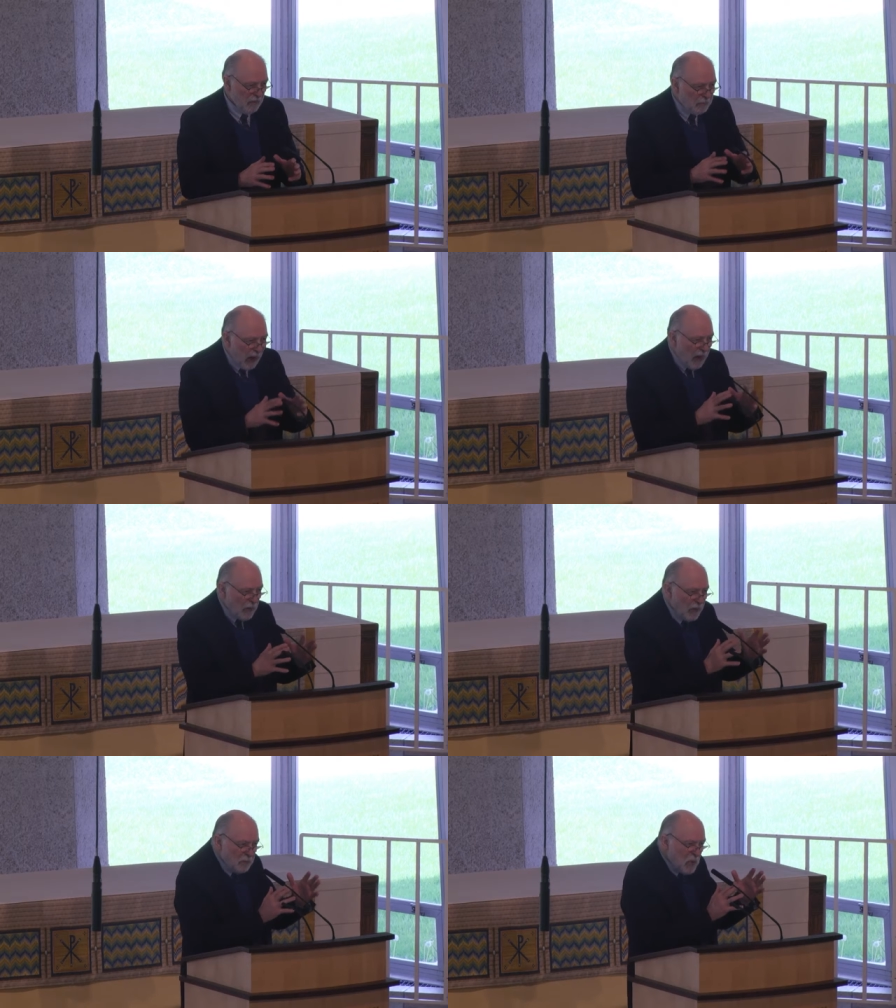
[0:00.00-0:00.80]
by
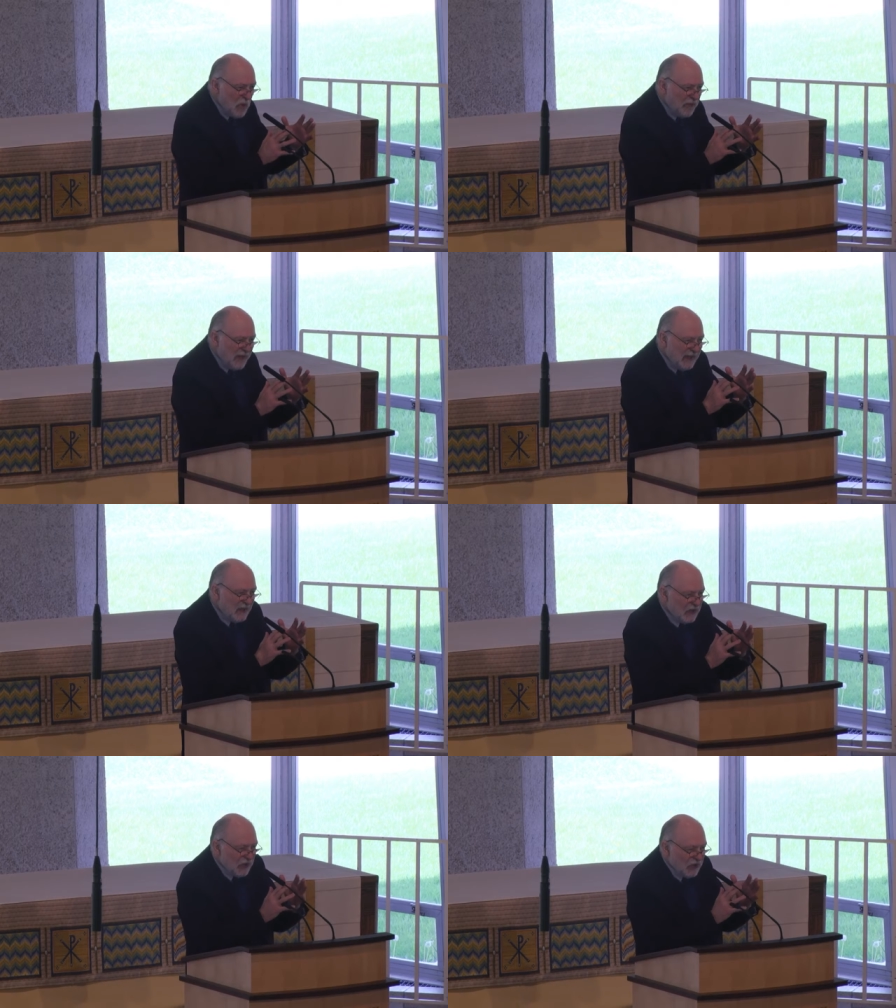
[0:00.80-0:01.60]
removing
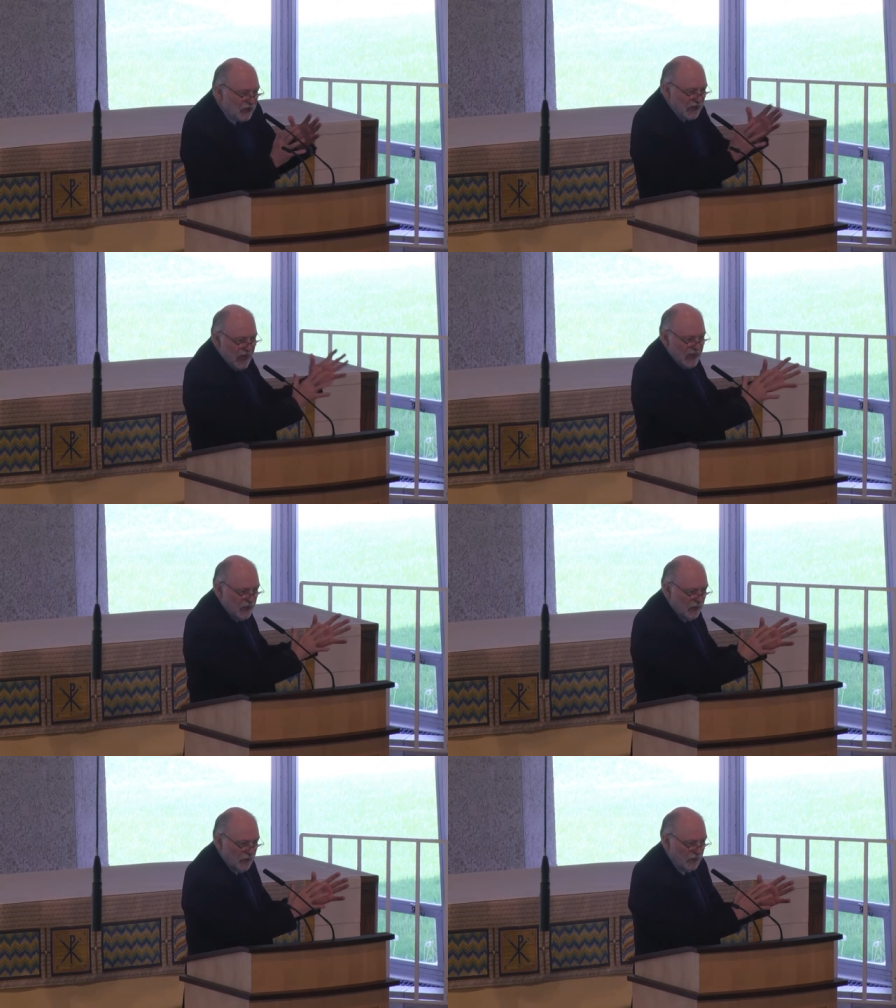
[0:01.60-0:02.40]
the
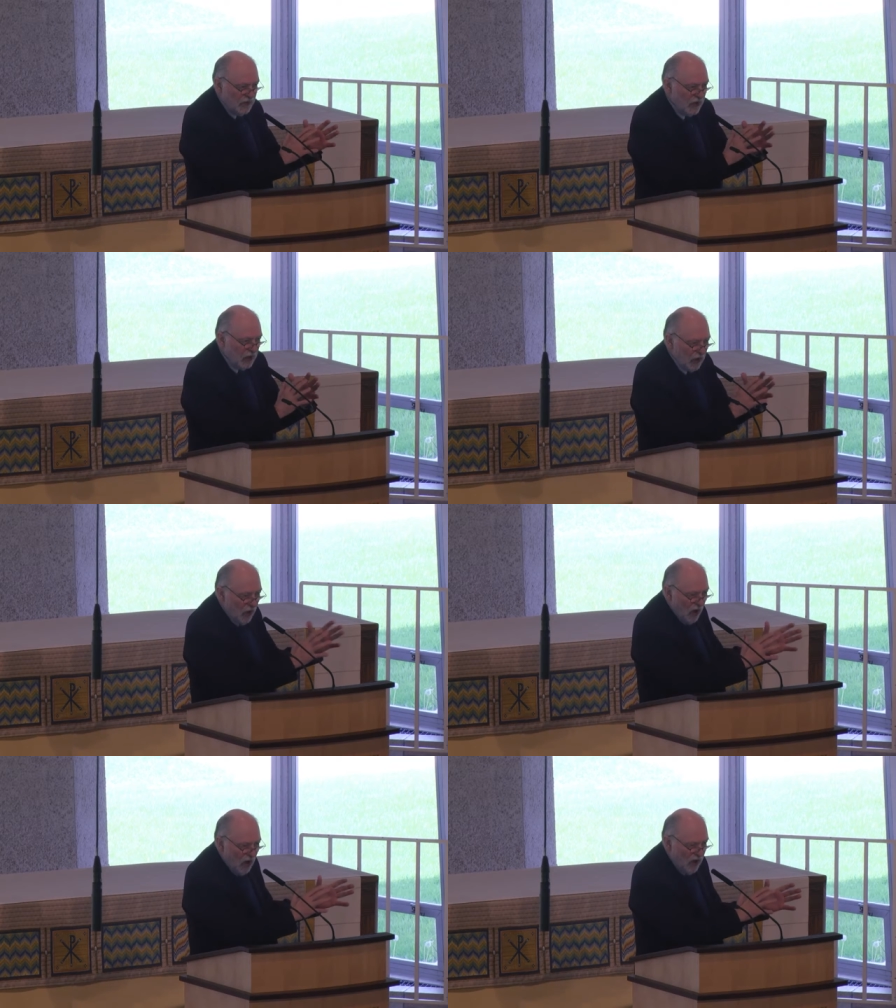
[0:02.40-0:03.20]
standards, the
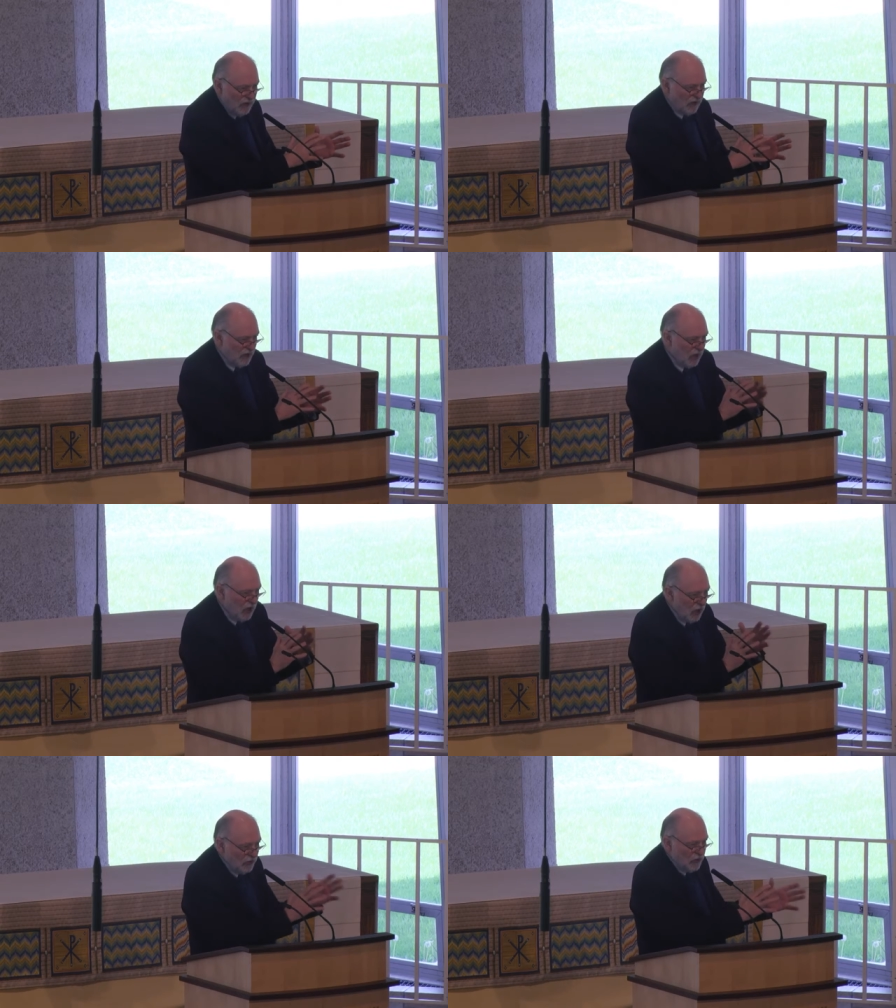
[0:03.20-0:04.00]
laws, the
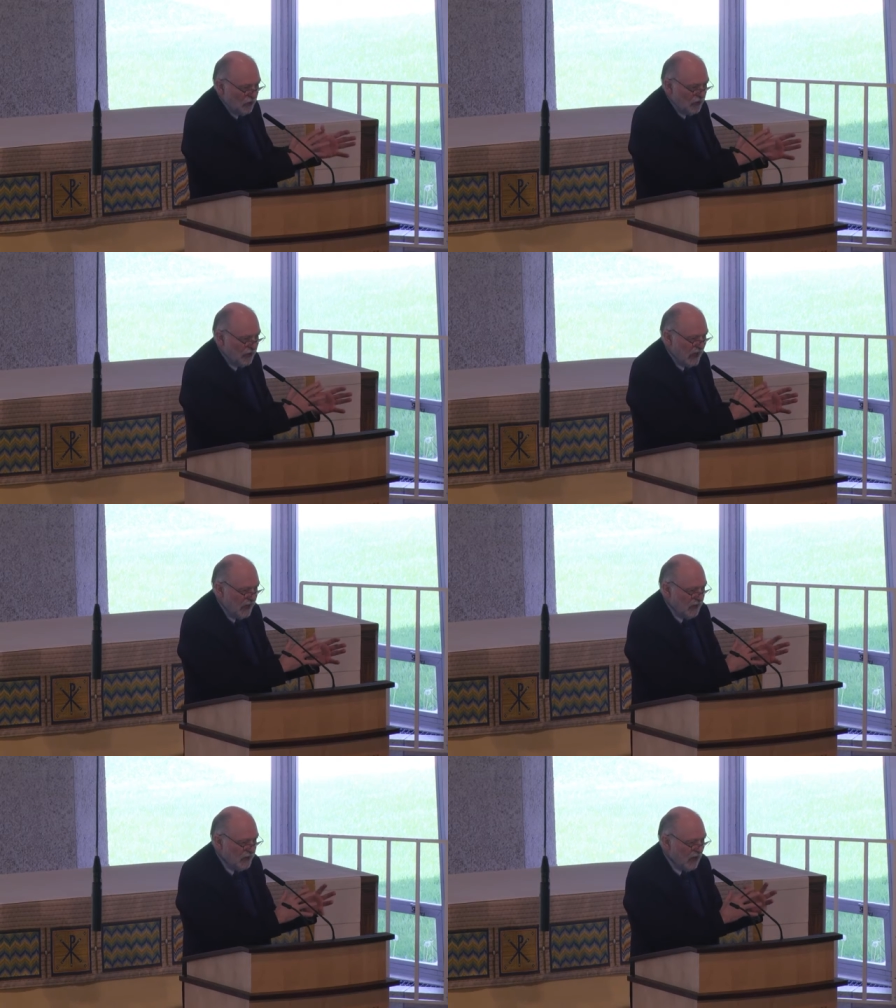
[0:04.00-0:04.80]
cultural
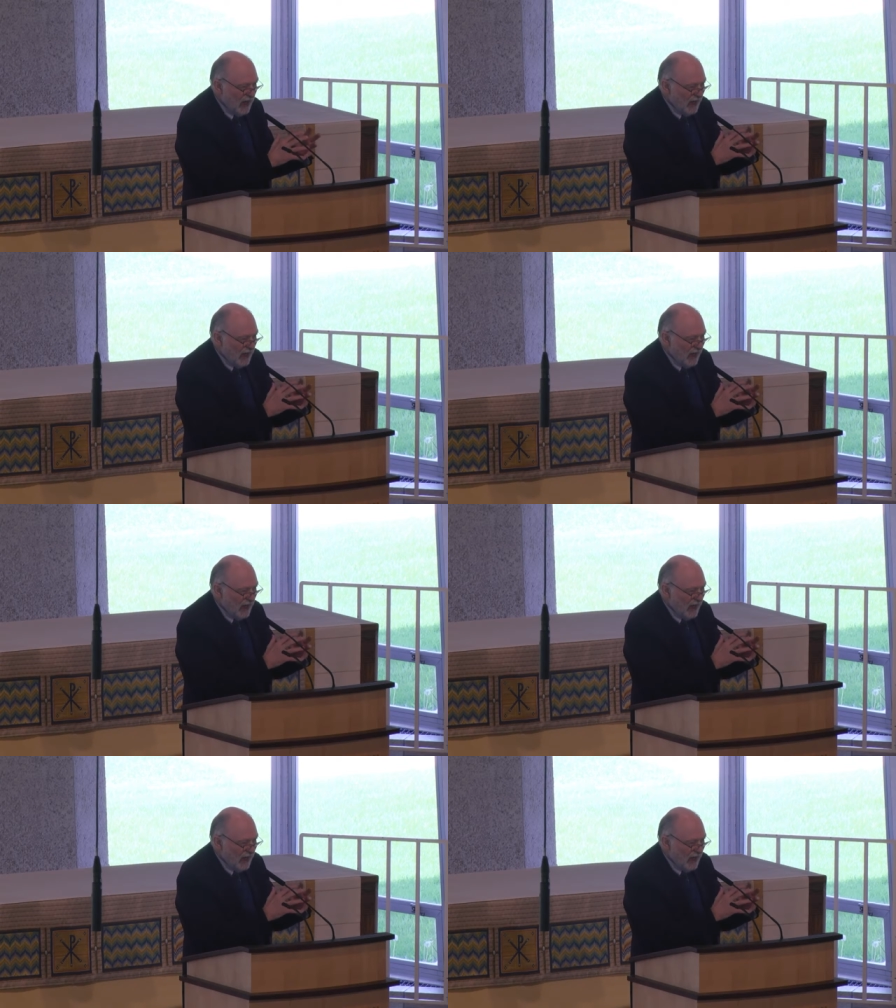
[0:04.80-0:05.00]
standards